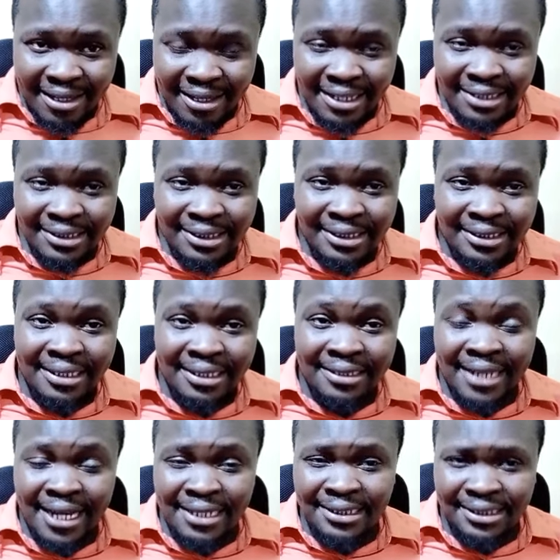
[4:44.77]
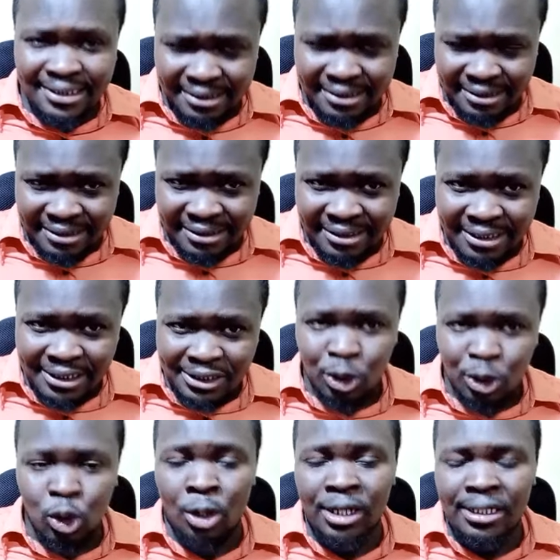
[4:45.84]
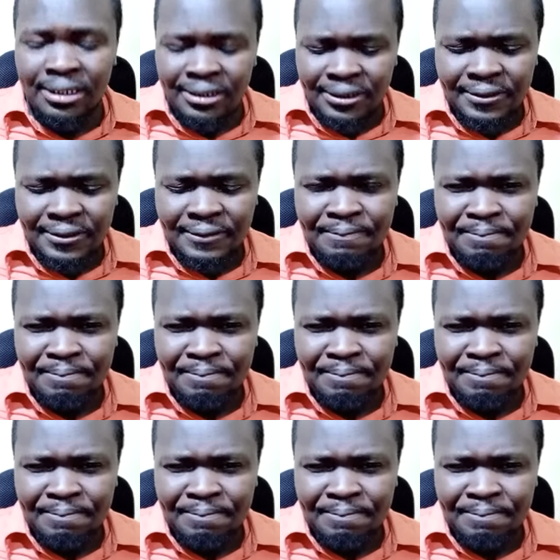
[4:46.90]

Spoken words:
is dainted, soiled.